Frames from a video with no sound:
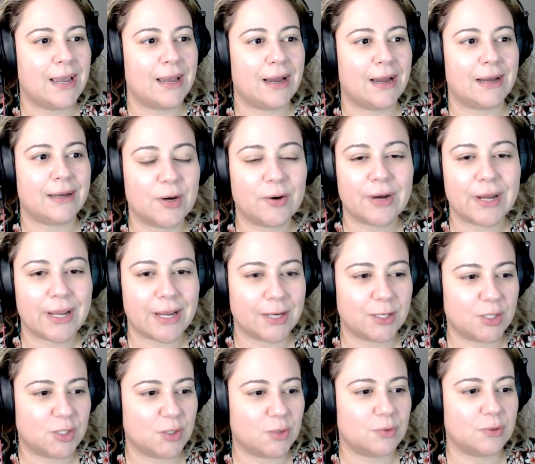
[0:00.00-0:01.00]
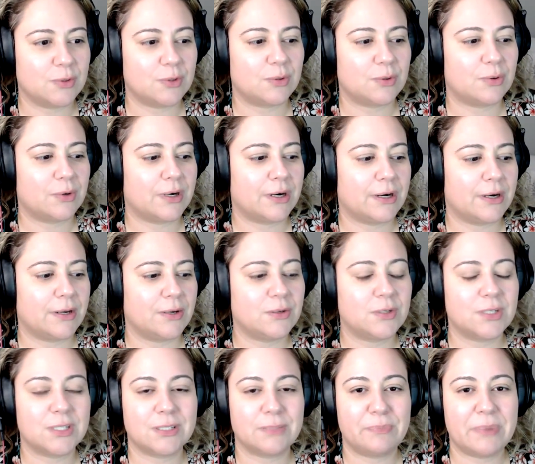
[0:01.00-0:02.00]
security issues, or you
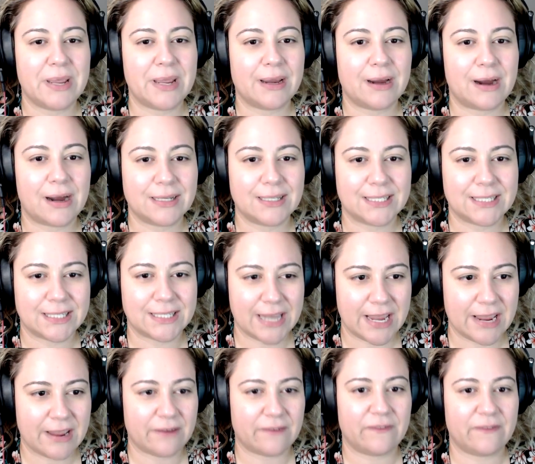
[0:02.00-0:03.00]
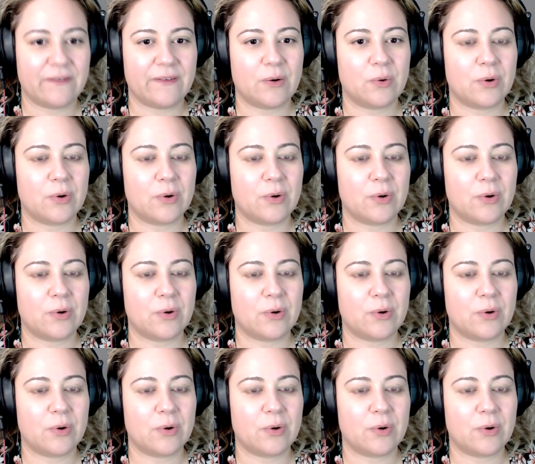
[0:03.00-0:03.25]
just being unsafe,